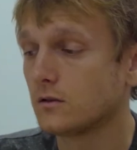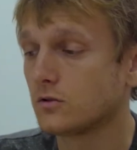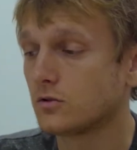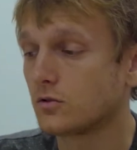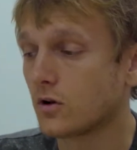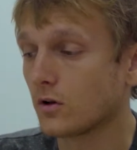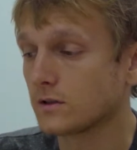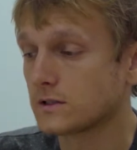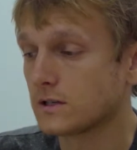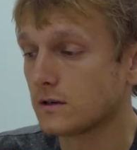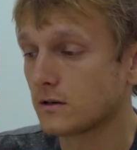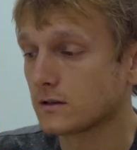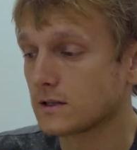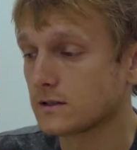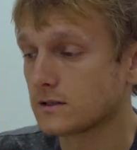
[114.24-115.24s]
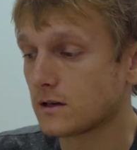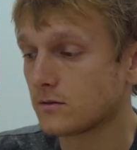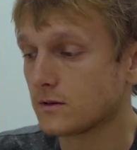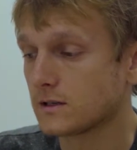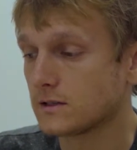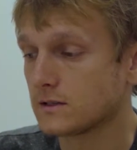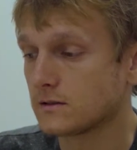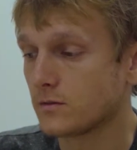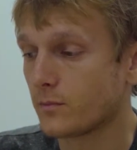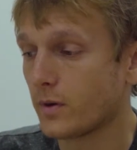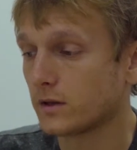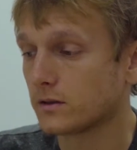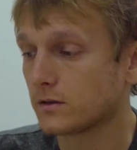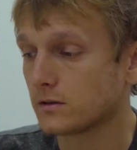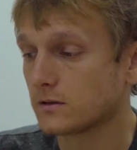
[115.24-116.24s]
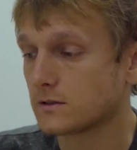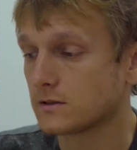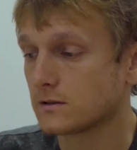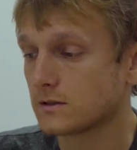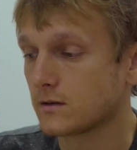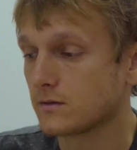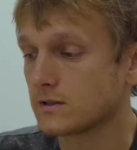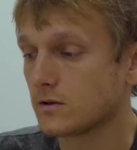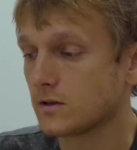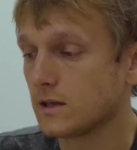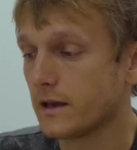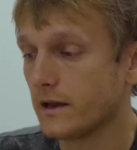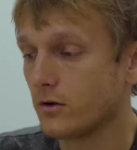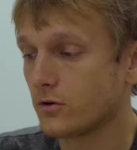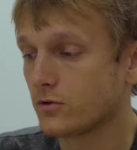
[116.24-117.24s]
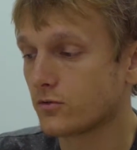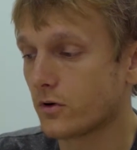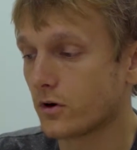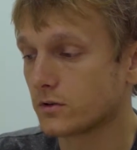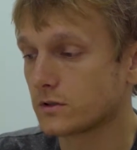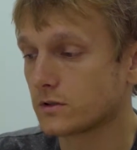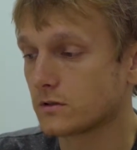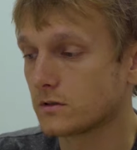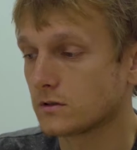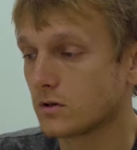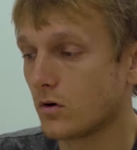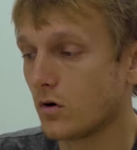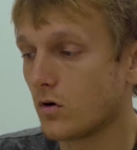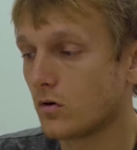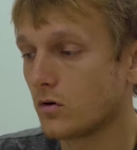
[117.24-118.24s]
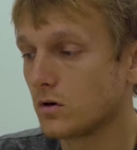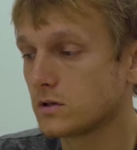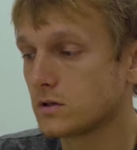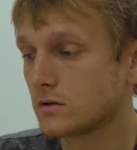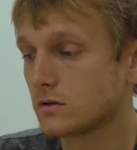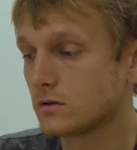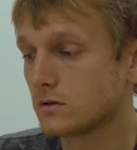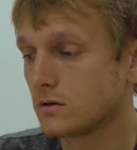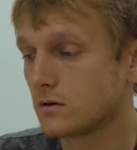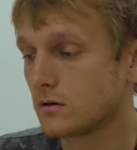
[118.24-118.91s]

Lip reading: to consider that there is the buttons, there is a yellow cross, so all the